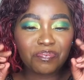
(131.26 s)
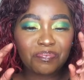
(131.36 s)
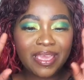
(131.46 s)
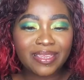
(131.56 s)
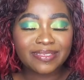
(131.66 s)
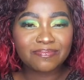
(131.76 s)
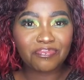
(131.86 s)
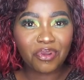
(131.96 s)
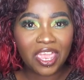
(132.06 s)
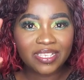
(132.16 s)
palette
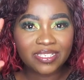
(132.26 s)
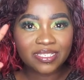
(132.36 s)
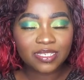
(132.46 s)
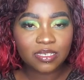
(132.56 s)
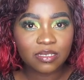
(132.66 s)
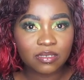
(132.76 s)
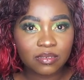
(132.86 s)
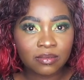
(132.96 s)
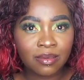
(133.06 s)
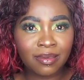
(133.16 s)
brand
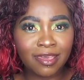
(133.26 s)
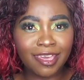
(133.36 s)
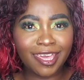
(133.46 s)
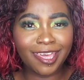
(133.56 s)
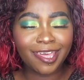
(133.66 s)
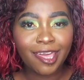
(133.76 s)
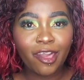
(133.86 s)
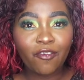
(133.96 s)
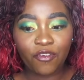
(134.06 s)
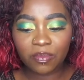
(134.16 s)

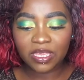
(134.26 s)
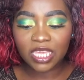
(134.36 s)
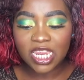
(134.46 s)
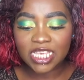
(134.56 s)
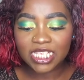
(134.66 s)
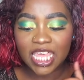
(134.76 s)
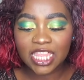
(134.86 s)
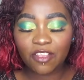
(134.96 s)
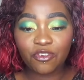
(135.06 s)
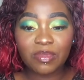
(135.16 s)
for beginners, and
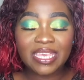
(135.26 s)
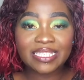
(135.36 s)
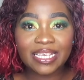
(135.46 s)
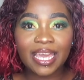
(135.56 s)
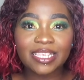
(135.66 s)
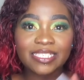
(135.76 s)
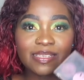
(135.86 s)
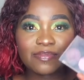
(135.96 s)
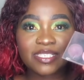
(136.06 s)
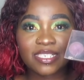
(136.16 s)
that for me is the Colors
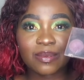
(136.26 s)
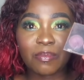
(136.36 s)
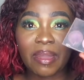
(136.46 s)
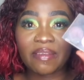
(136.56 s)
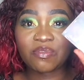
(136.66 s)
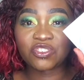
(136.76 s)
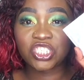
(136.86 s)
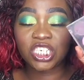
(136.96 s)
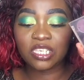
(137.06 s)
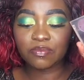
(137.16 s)
Limited by
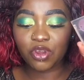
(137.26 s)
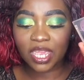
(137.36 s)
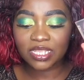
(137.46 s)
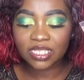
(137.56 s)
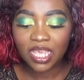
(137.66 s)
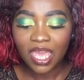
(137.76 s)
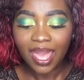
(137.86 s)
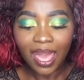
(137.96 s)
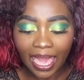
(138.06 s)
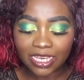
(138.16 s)
Foschini brand.
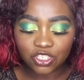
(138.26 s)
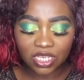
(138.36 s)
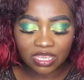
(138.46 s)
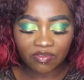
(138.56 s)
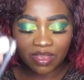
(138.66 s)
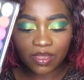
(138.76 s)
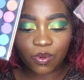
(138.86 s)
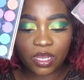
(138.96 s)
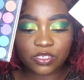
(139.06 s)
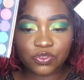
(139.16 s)
I literally have like
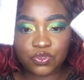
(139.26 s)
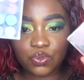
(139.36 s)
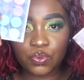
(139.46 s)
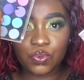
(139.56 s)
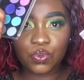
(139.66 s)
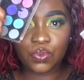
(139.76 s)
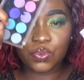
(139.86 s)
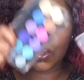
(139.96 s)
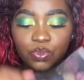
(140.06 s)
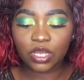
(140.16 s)
1, 2,
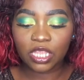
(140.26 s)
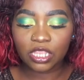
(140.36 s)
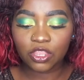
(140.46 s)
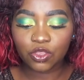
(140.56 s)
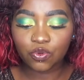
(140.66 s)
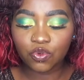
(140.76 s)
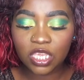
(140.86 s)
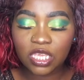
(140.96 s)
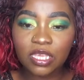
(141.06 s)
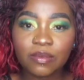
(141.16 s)
and
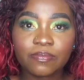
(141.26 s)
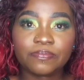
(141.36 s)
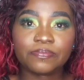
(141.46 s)
3